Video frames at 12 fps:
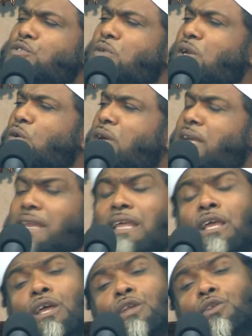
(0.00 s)
who are looking,
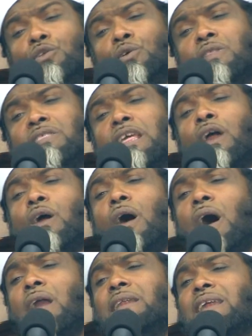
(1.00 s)
do you think
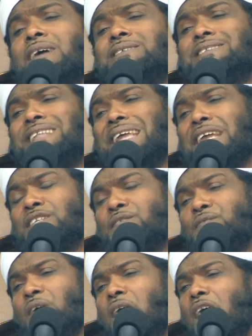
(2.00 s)
God does things
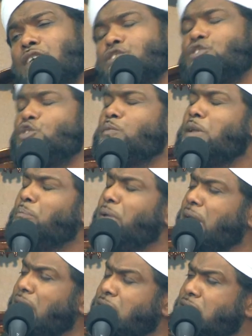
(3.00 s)
for us human
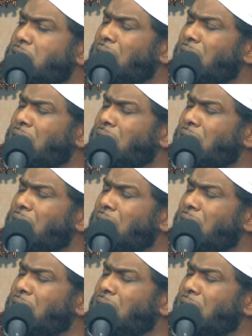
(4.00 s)
beings